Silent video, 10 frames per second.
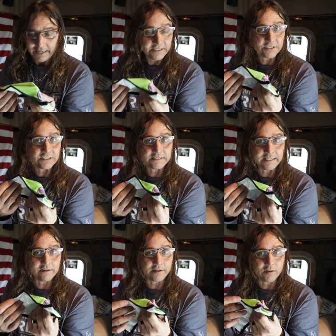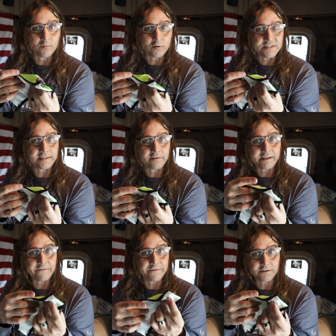It's just thinner, a little more
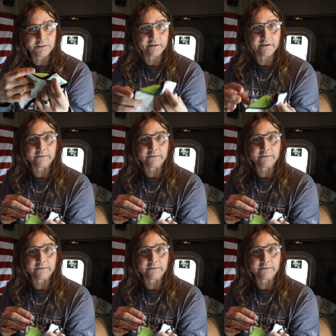silky feel to it.